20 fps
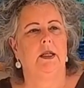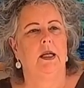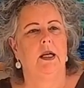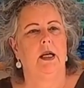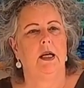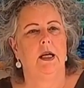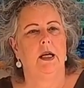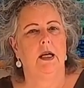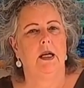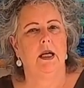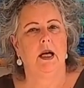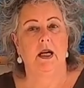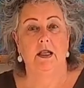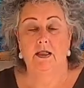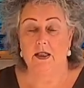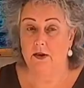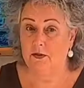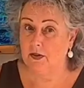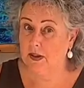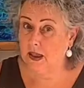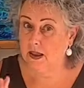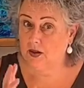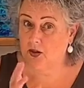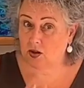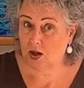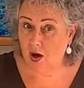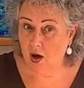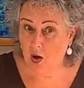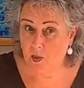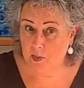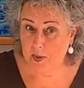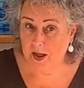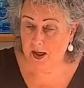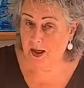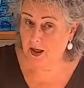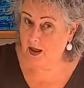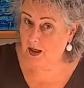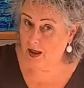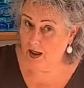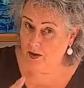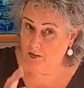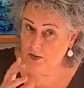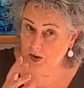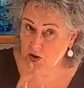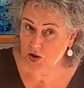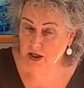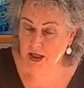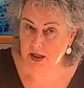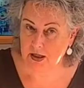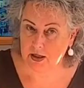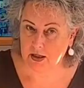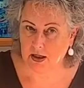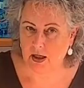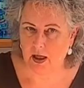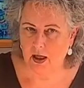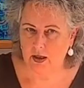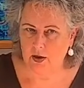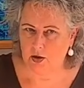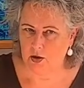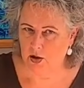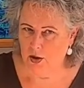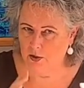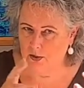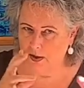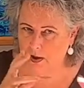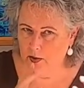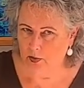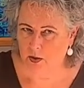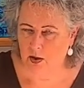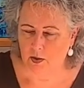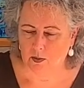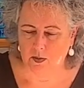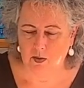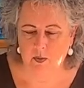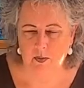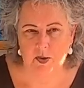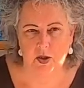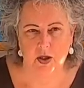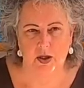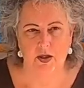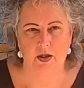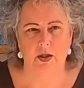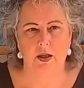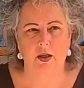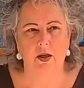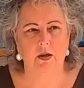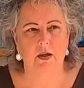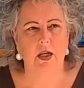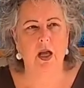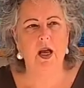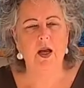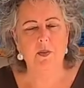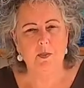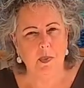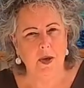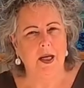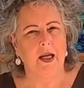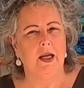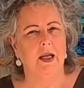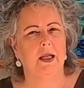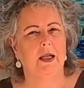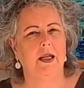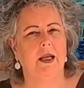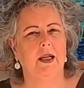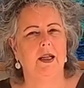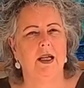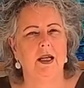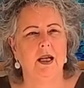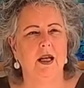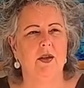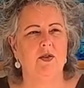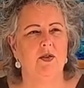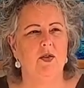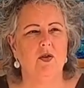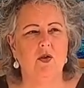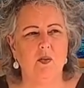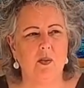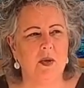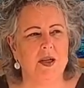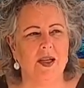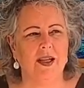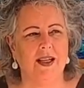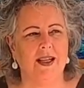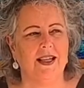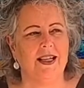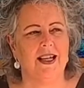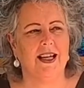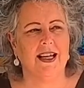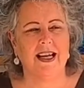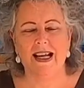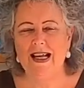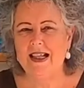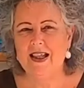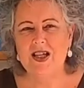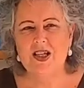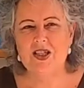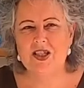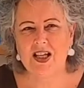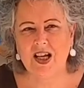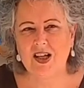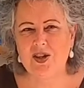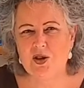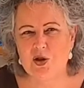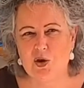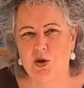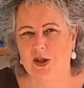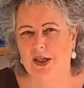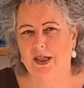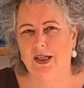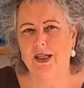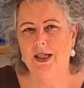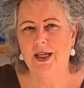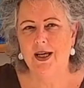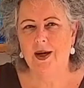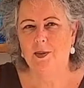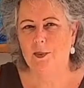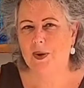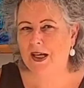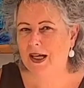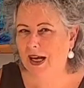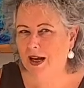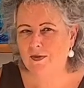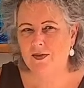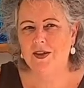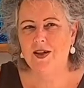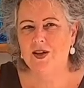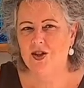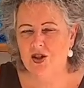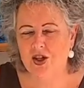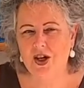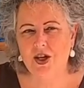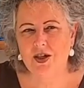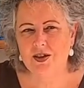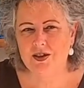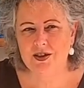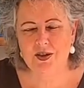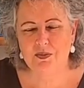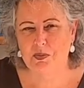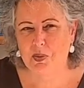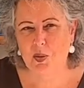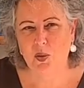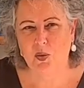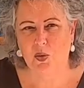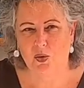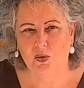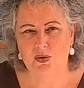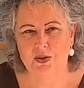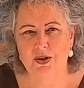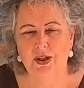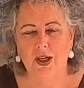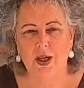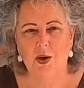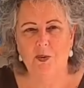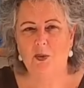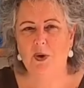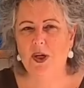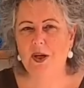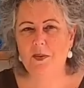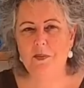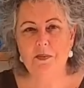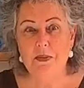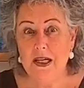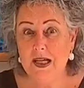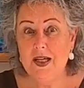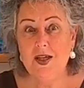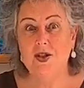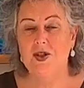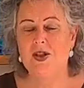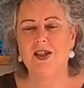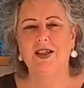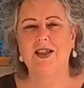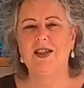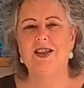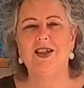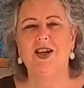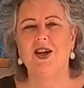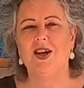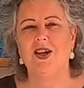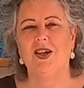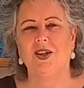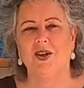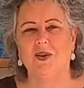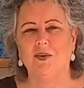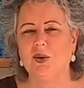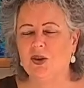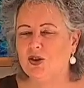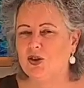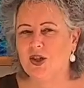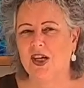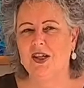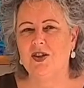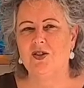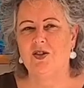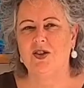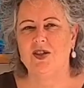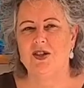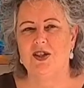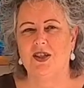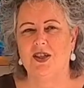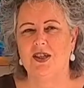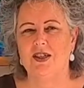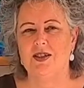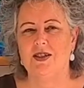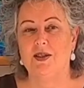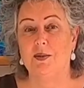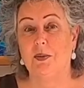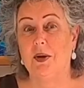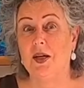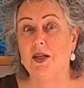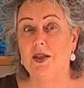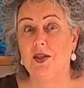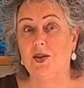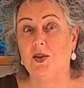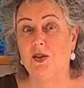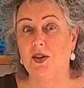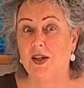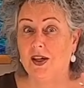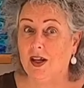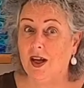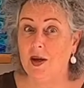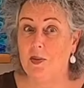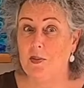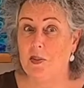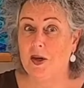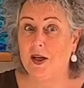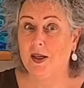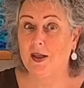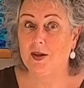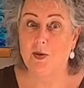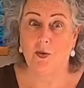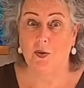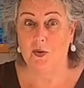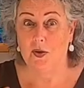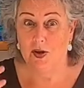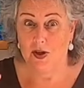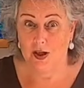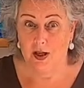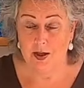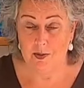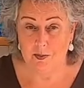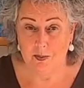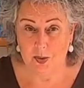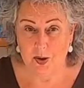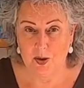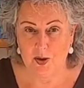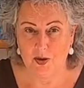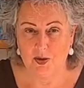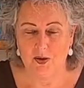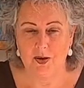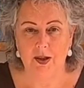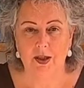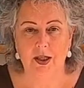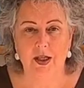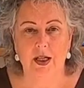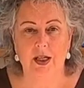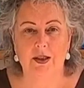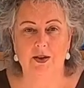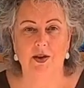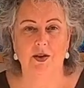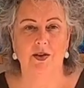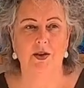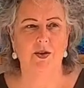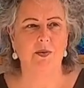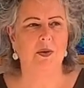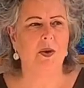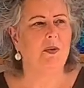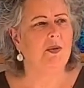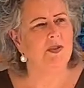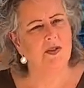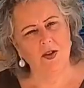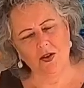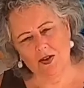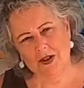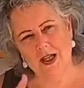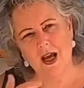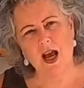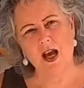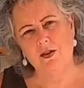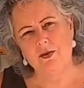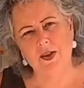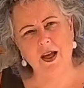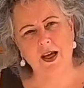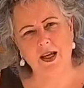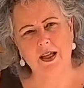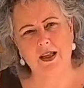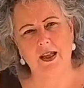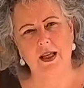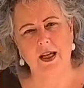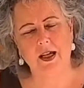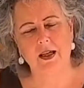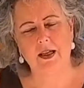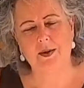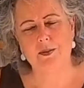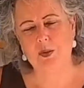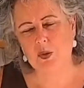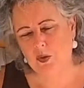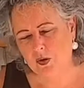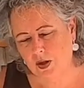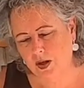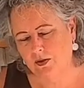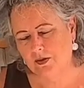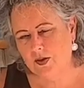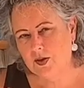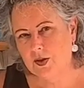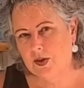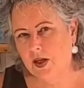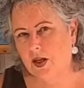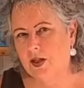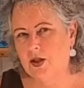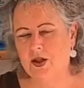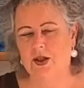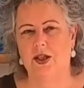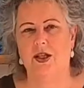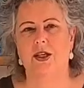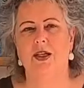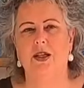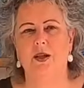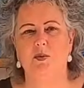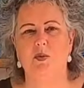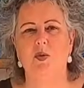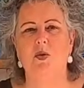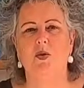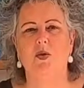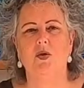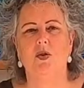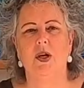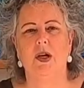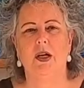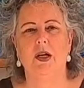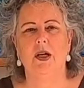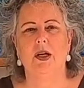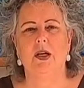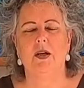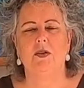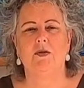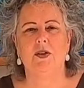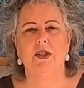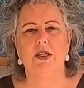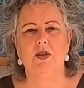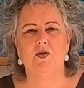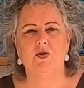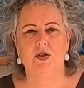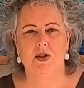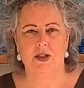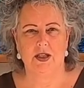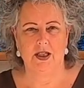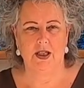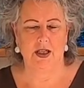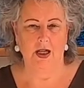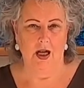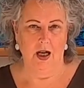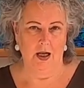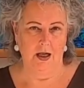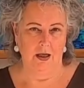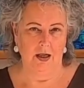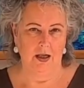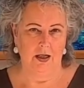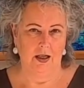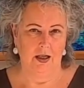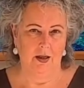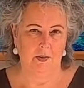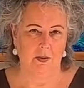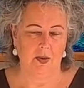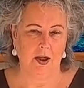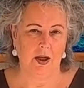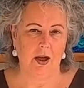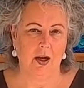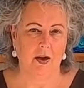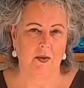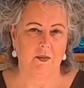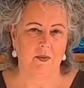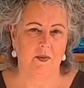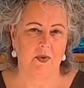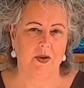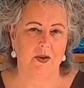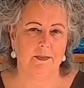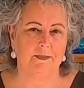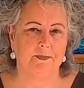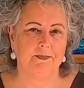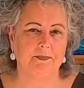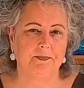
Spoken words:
I definitely had dark pink, I had magenta, you know where you are with magenta, light pink. And then I thought, but in this country, whenever a child is born, we immediately know what gender it is, depending on the light pink or the light blue. So I thought, well, we've got to have that in there. And the more I researched it, the more of an interesting colour it becomes.